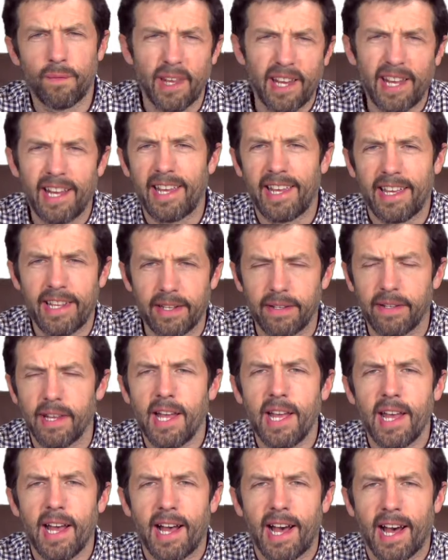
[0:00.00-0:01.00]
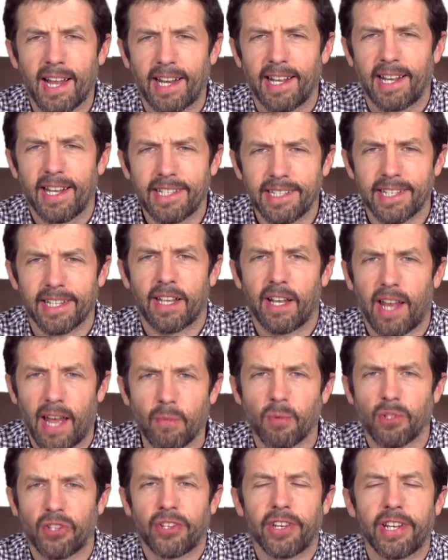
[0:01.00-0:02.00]
fiddly and analytical.
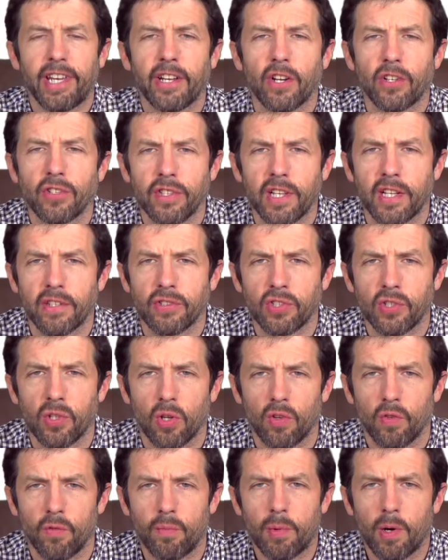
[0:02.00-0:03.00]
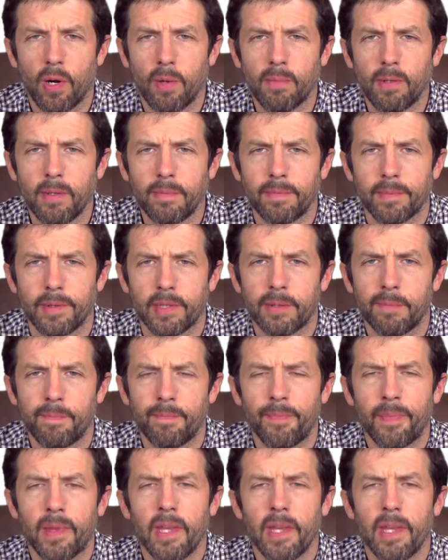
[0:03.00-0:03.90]
I wanted to get out there and solve problems.